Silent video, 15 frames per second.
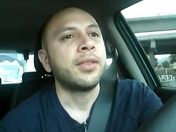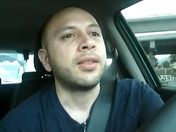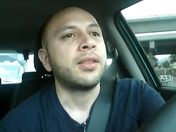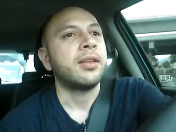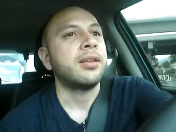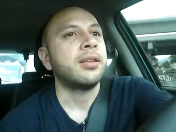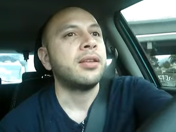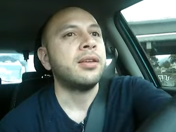
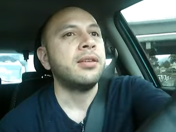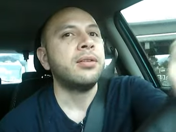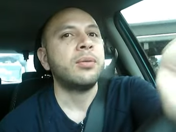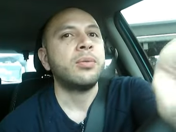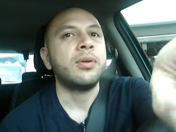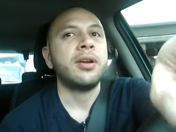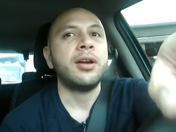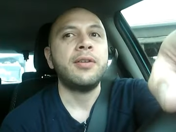That's the
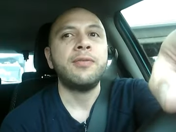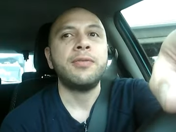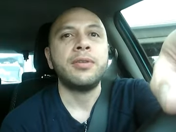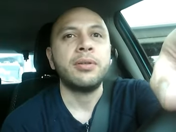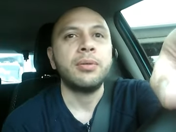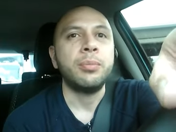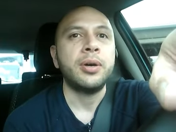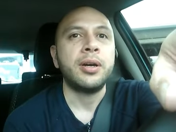way I
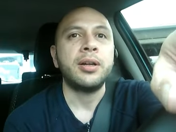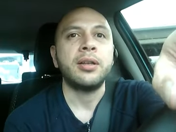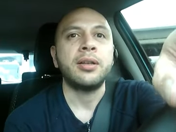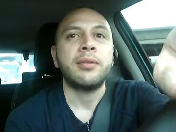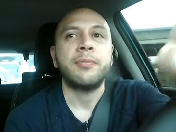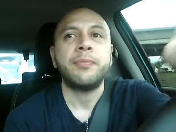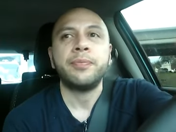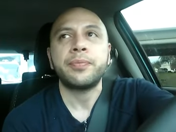feel about it.
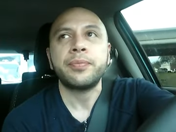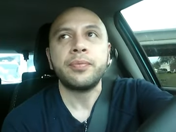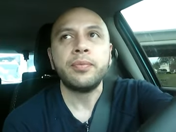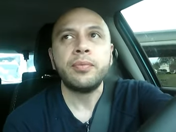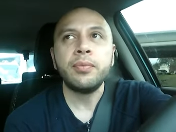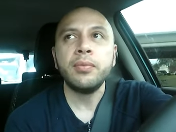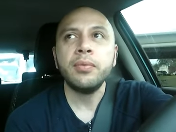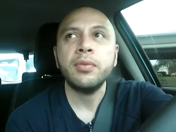
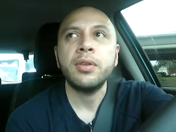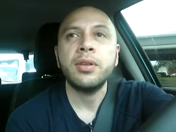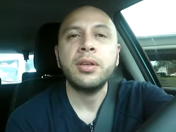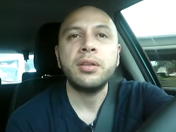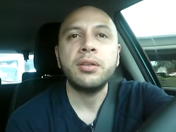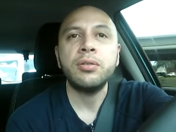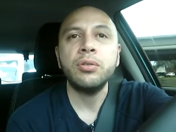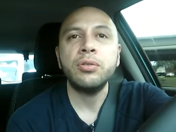
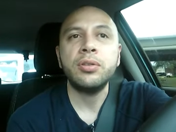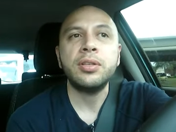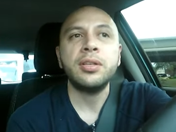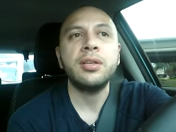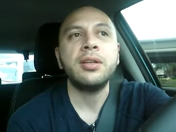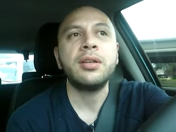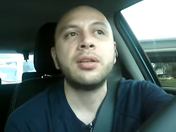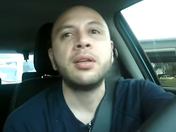And you'll
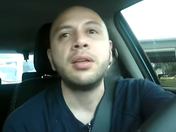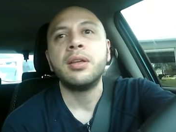see